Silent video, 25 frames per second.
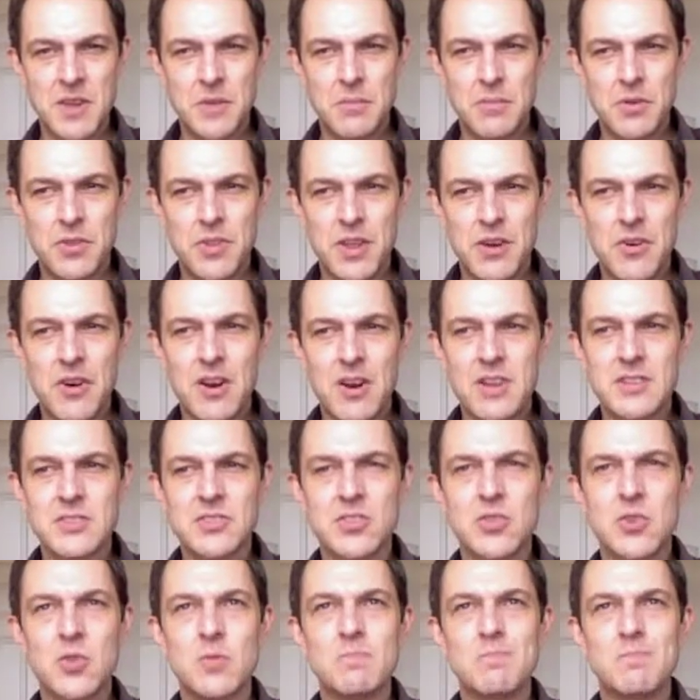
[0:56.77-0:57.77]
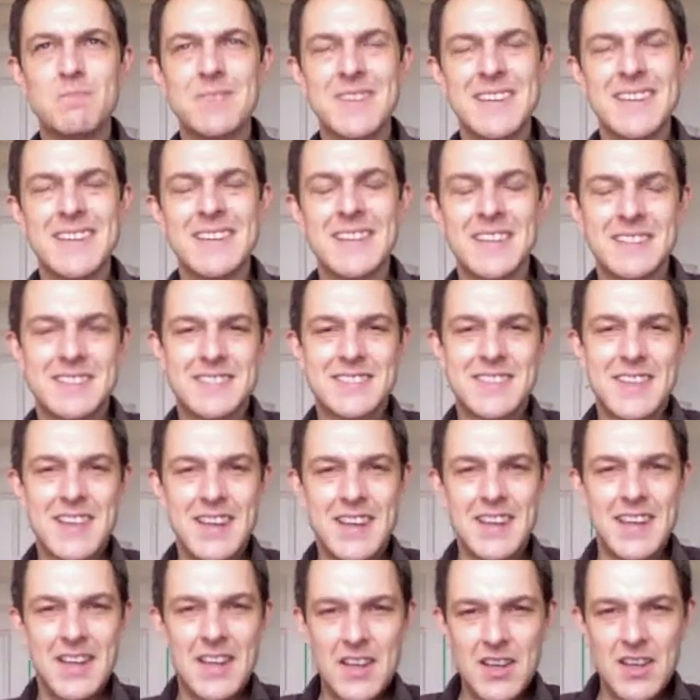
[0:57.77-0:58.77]
But there are some, let's
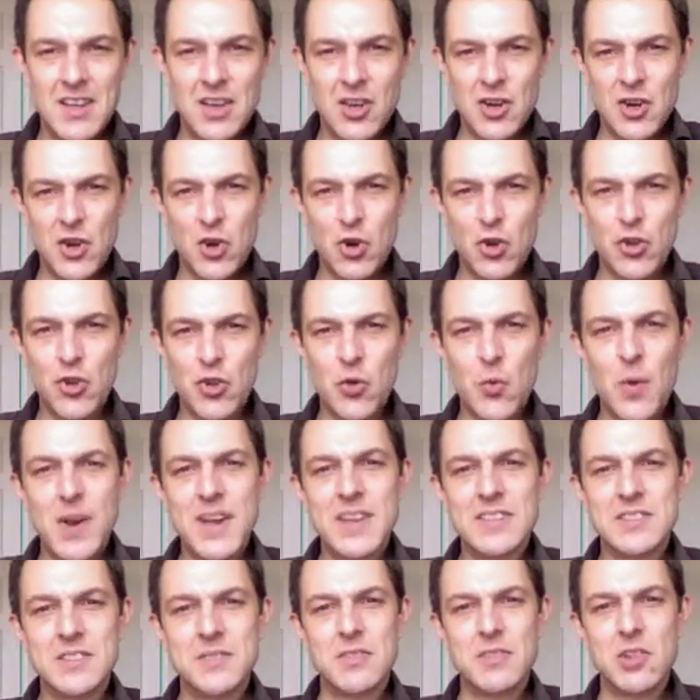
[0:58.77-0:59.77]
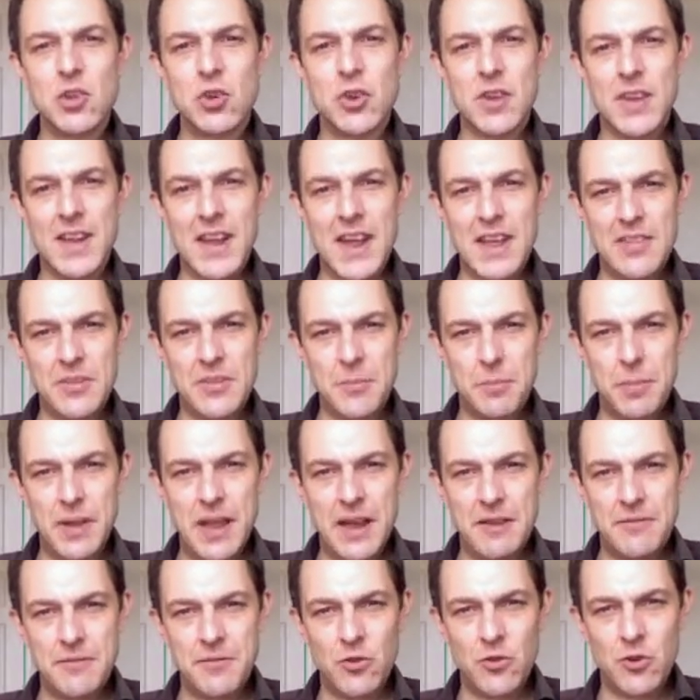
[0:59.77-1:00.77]
say, other ways of looking at the
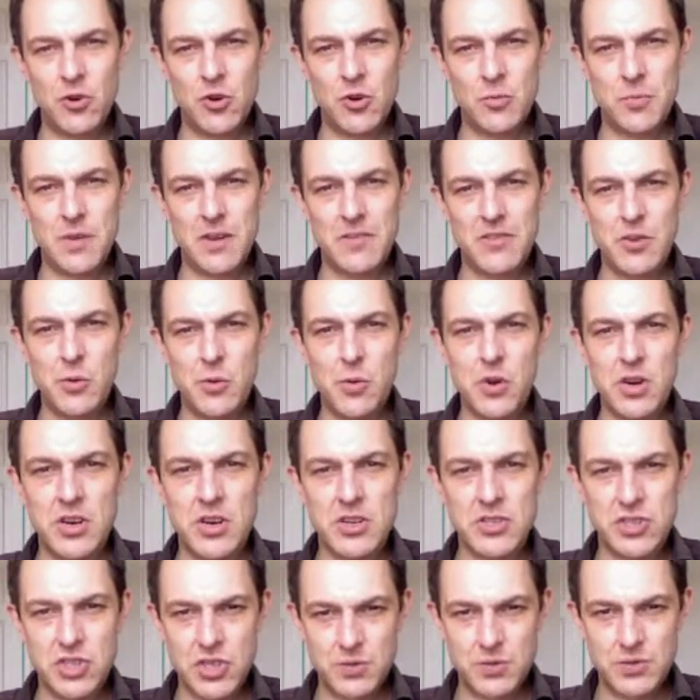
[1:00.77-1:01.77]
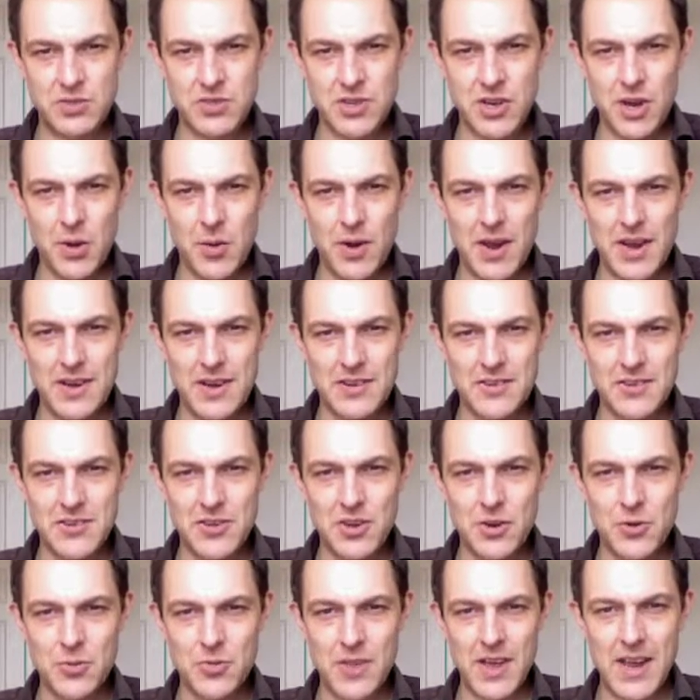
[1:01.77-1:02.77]
platform if you were to choose to go ahead and
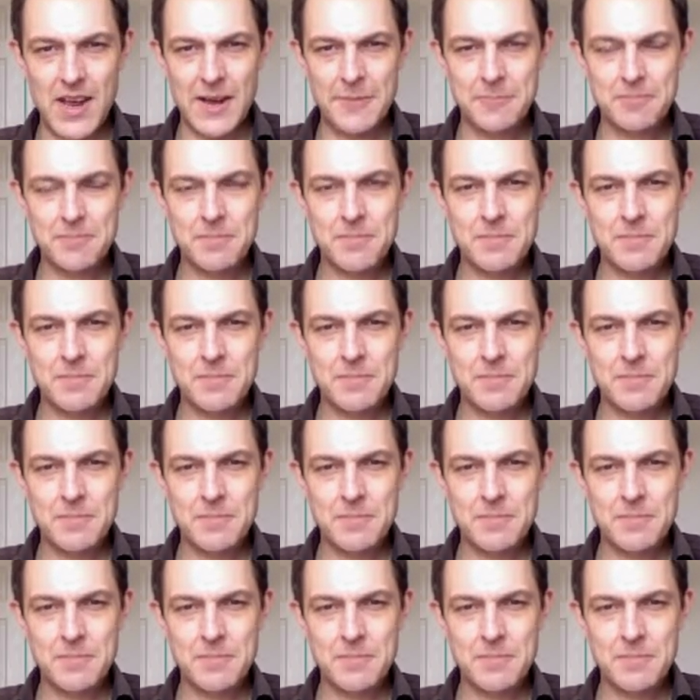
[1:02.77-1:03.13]
do that.